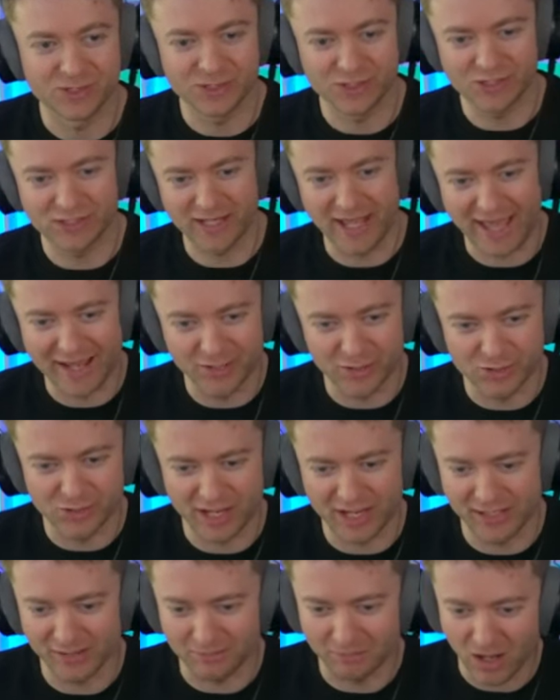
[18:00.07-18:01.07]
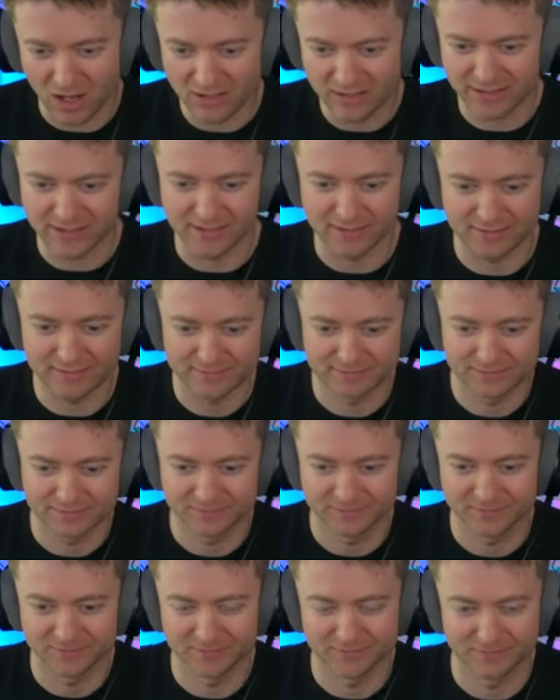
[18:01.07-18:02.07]
GG to Energetic Monkey.
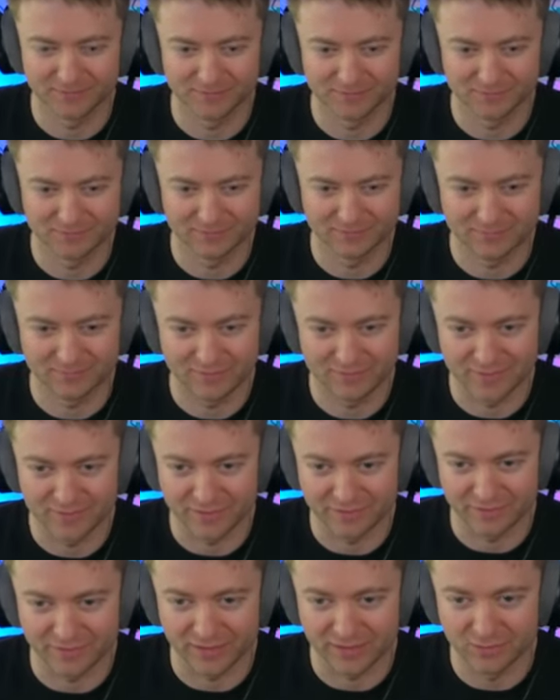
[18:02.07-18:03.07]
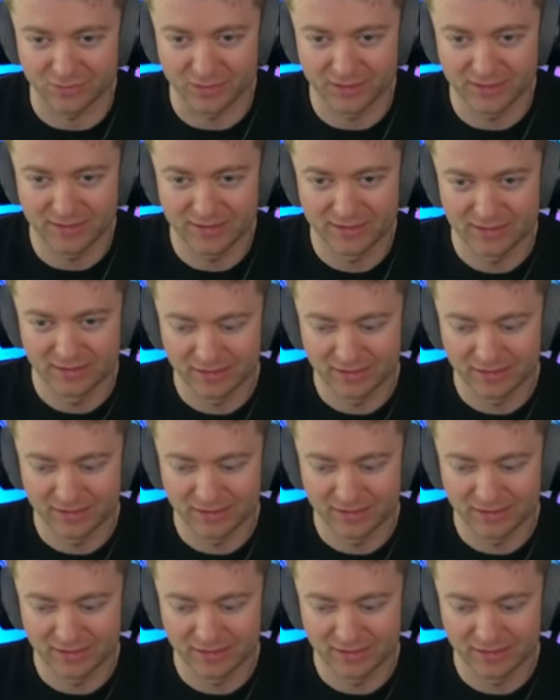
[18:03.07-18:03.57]
A fun one.